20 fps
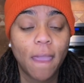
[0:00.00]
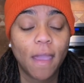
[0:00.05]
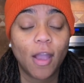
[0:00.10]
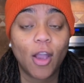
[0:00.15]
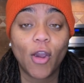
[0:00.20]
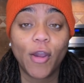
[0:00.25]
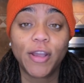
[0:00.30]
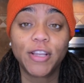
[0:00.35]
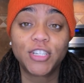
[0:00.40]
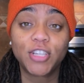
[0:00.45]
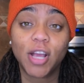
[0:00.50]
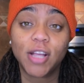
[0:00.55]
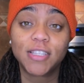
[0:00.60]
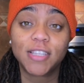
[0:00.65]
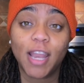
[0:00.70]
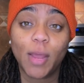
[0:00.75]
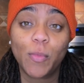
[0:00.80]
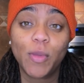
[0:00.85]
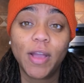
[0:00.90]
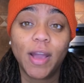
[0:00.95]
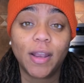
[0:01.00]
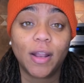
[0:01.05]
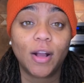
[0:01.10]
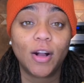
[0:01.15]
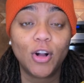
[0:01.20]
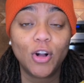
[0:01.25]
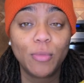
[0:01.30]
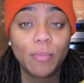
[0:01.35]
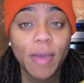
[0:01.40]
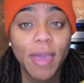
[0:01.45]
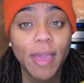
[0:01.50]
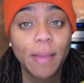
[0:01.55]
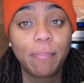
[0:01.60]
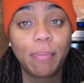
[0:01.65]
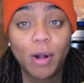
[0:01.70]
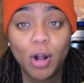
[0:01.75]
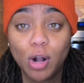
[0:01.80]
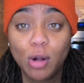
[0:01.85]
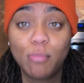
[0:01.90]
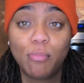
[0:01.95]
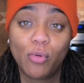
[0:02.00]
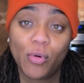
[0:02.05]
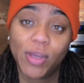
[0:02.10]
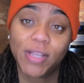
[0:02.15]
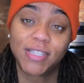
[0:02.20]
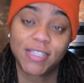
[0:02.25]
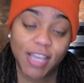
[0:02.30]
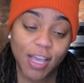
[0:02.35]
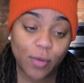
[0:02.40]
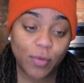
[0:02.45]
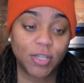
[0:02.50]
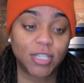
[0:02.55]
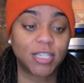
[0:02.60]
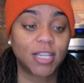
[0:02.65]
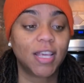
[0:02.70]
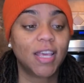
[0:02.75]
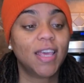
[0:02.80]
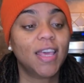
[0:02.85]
All right, y'all. Today we got a homemade po' boy sandwich.